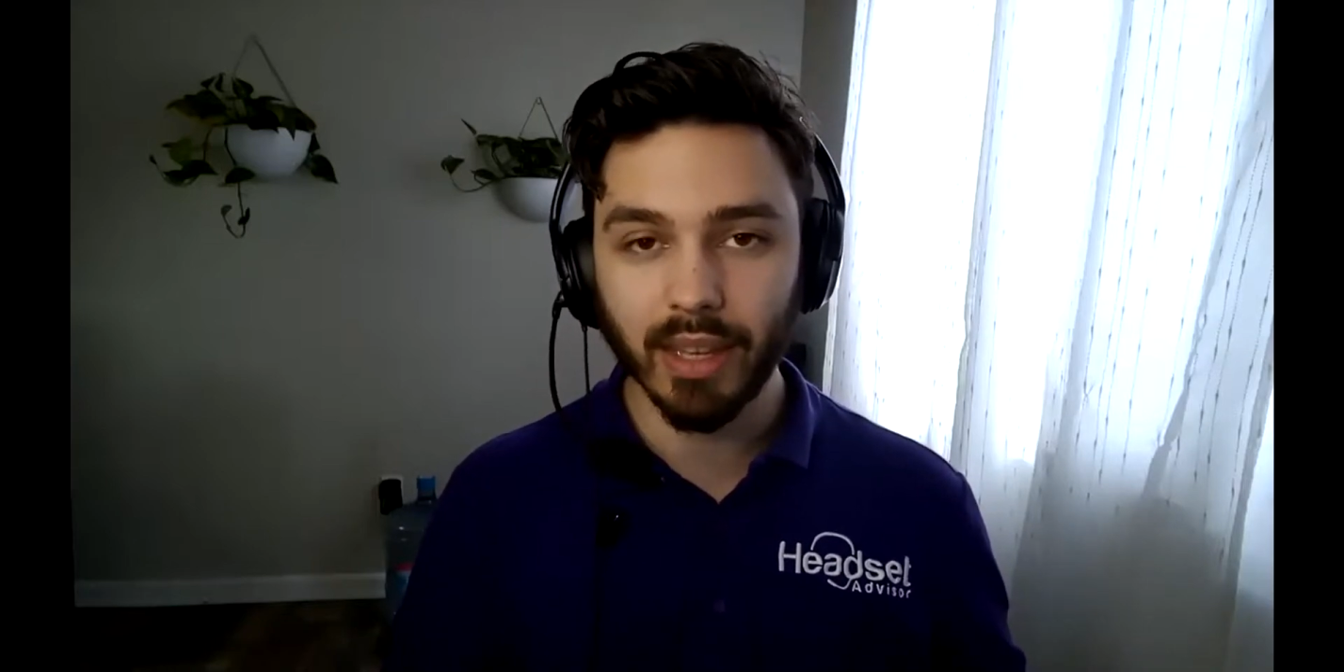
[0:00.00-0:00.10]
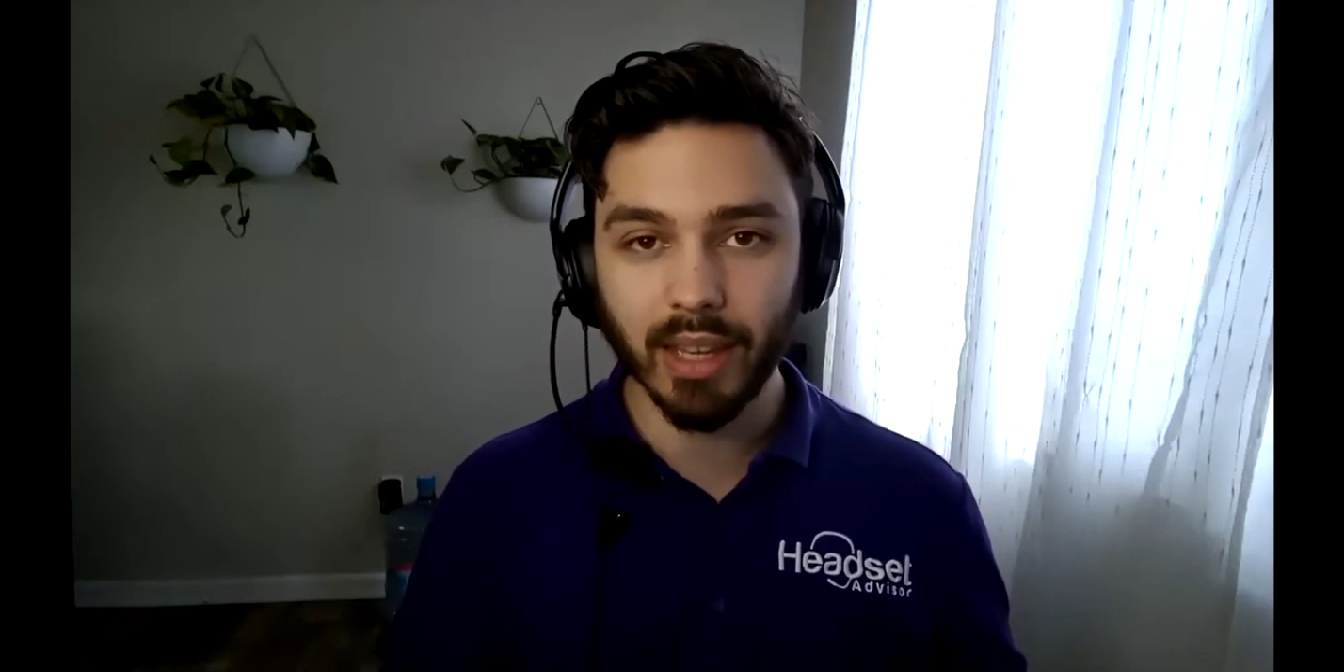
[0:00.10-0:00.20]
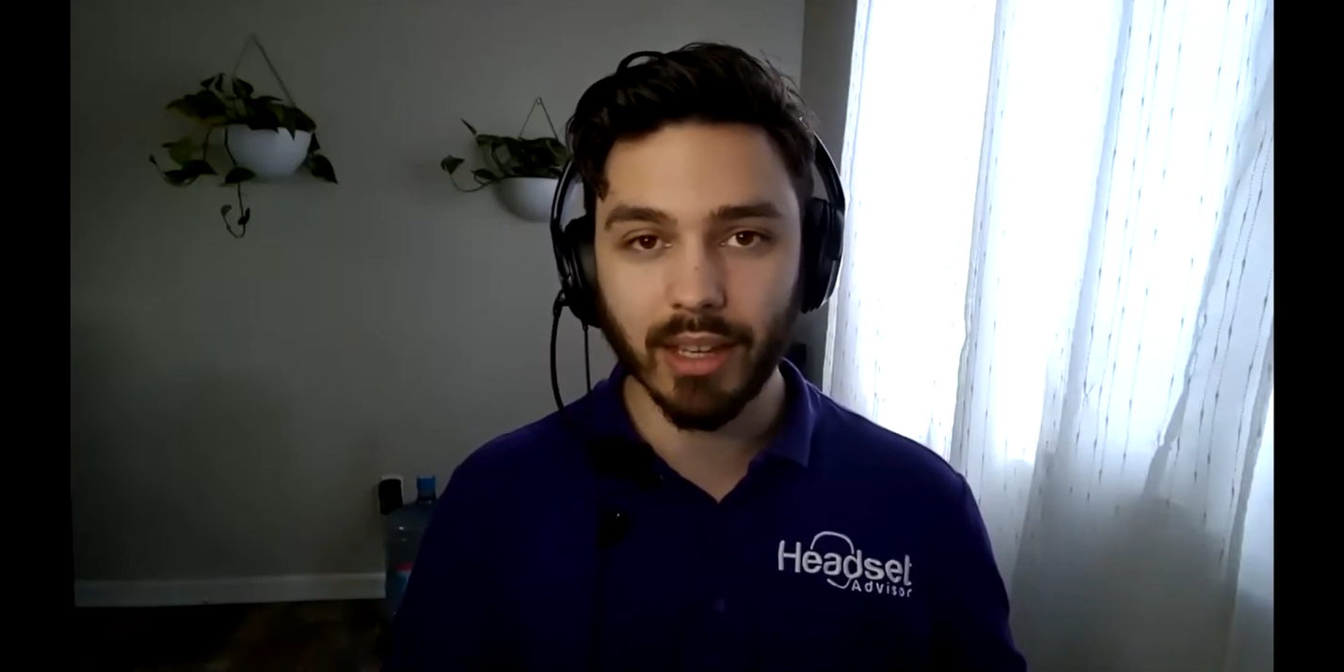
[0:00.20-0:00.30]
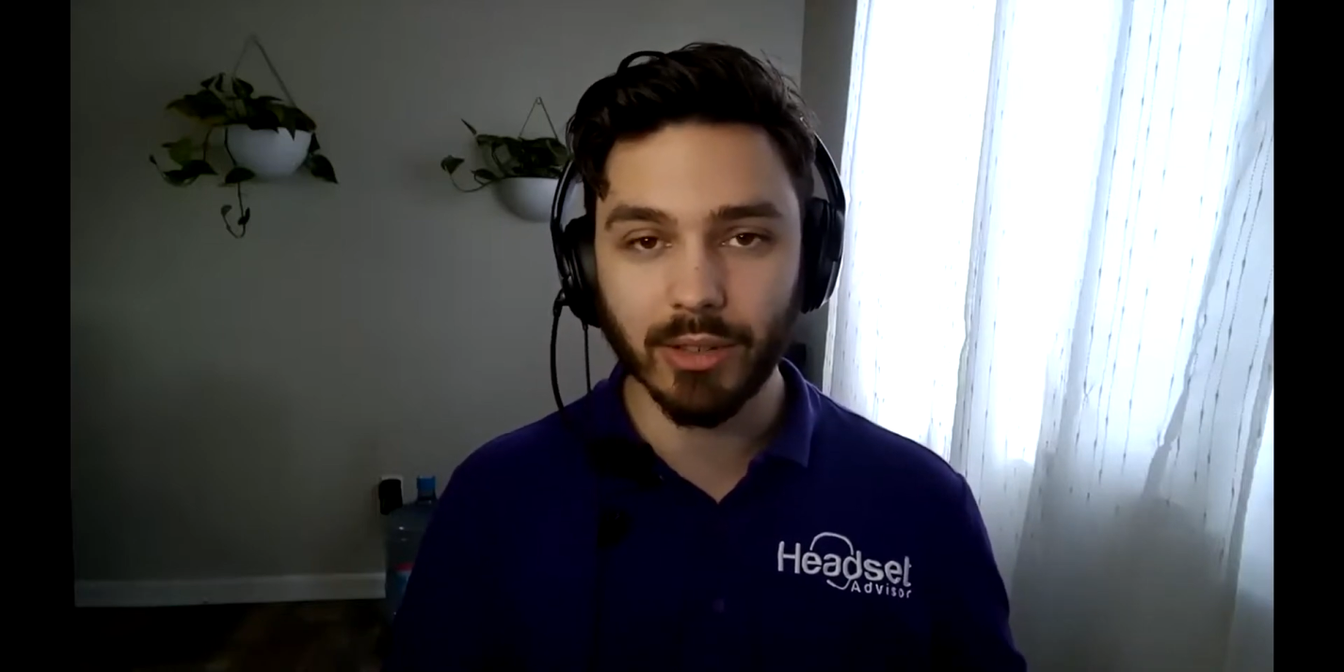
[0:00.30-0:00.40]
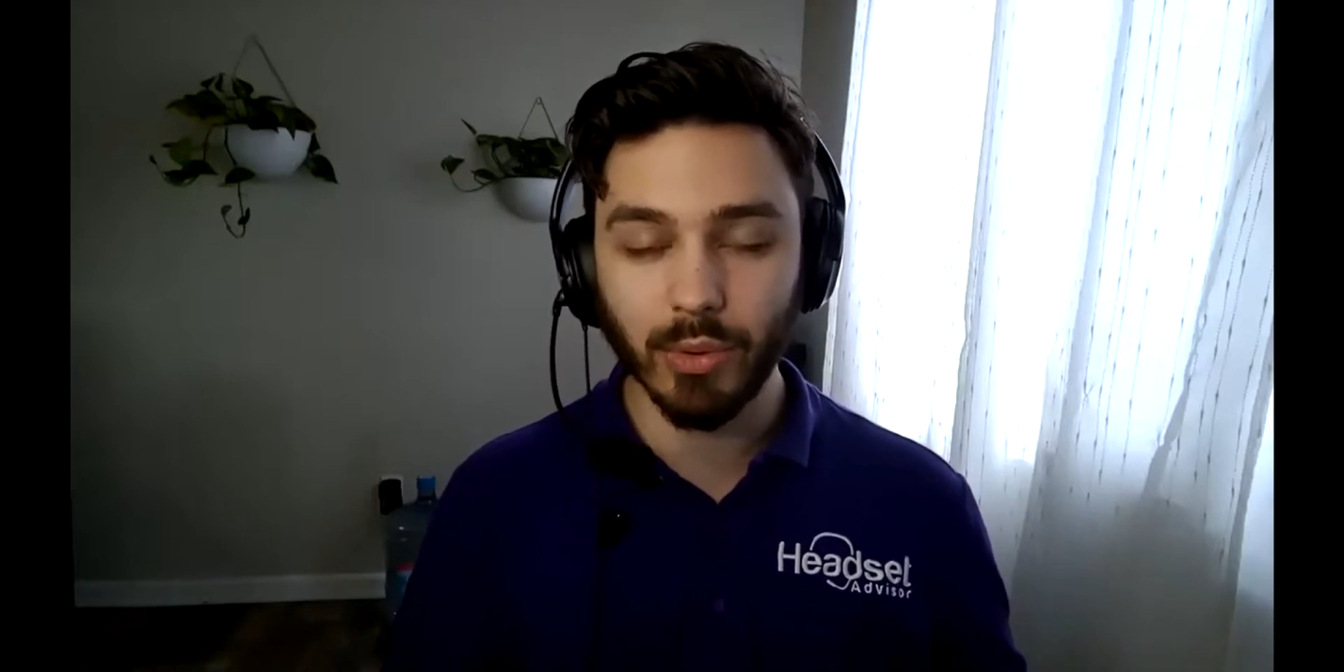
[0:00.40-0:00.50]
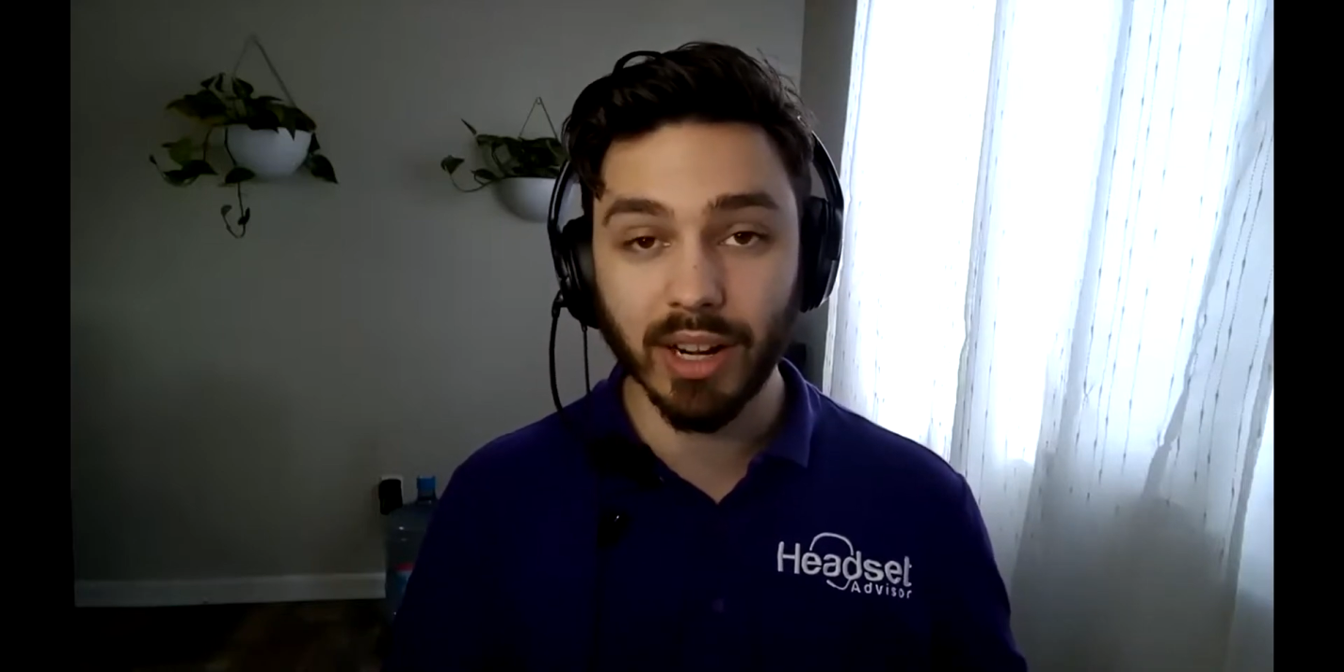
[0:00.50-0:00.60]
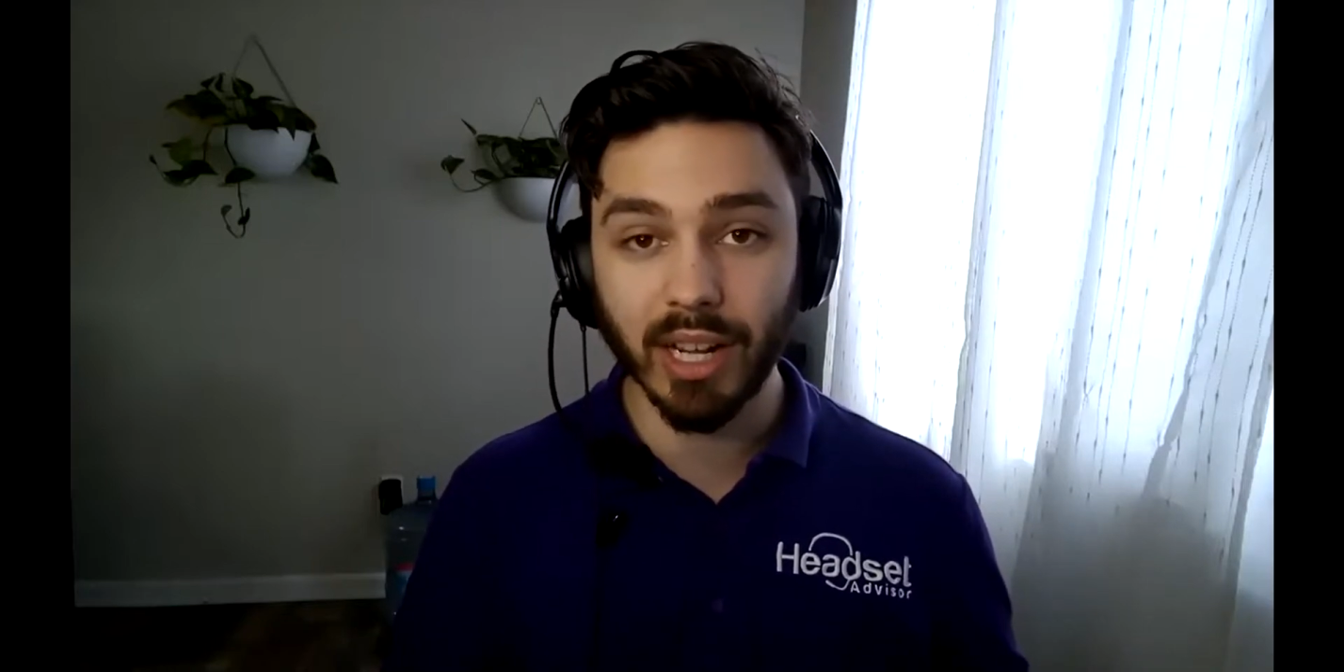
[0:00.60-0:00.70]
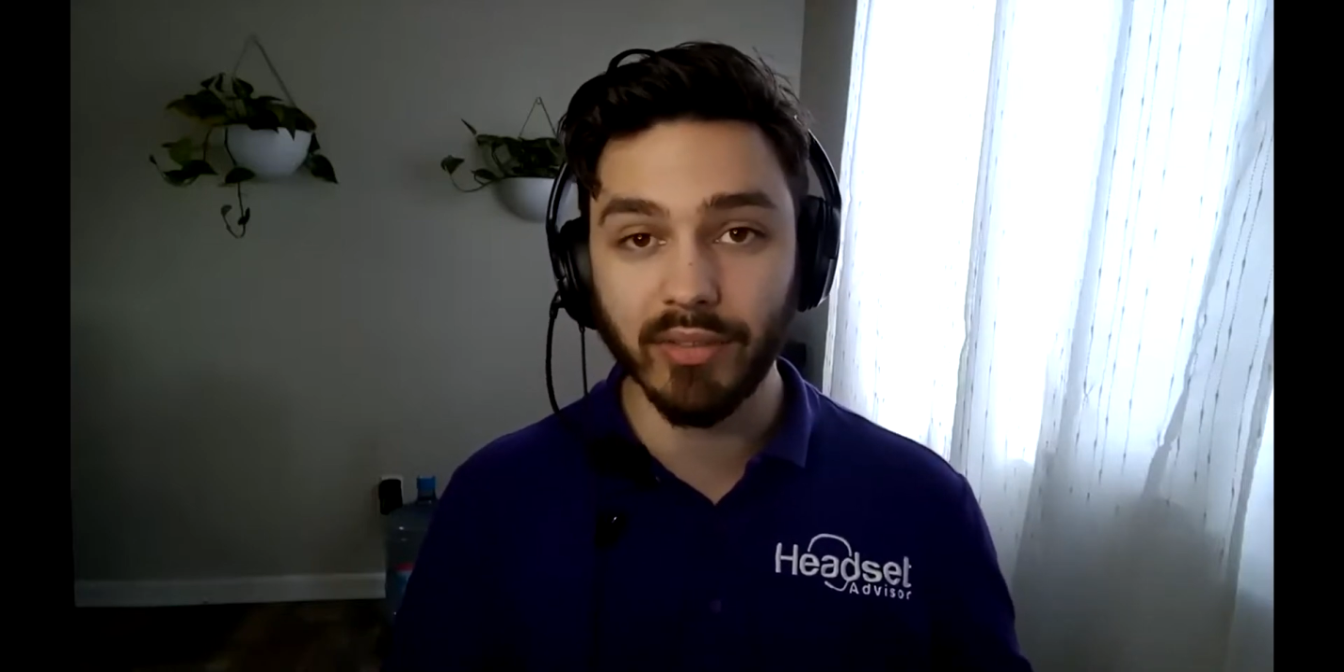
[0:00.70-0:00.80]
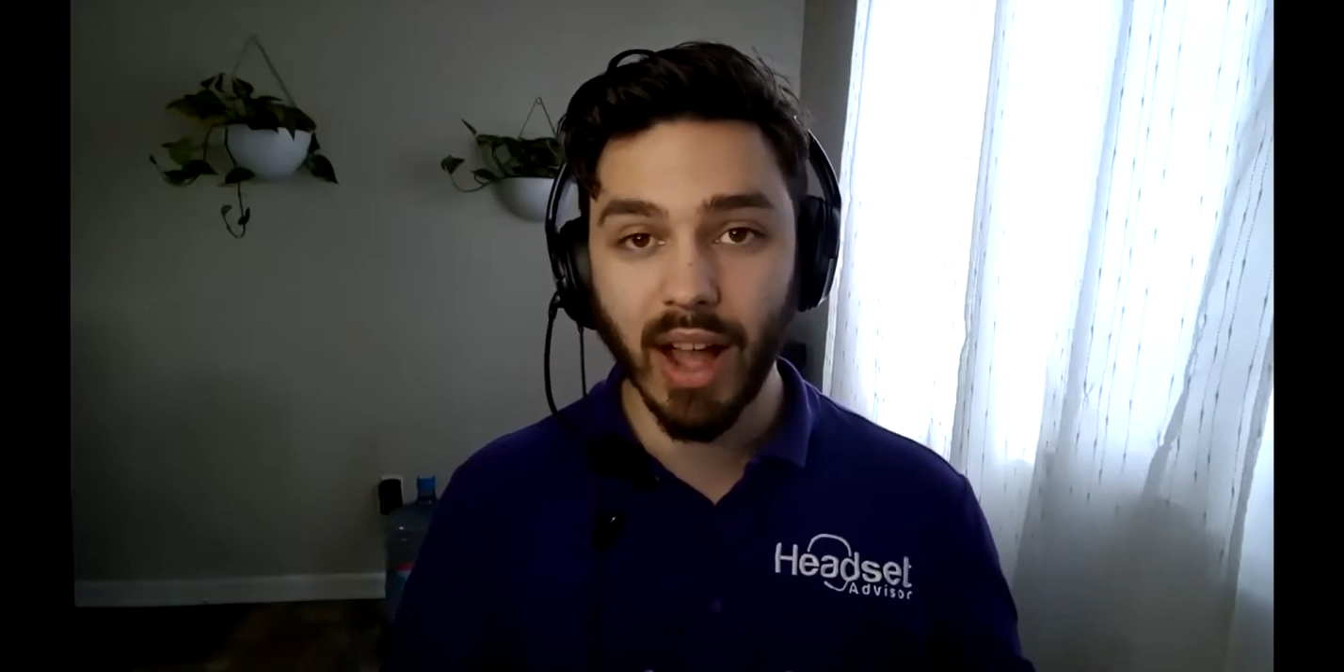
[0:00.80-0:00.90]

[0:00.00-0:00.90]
is running a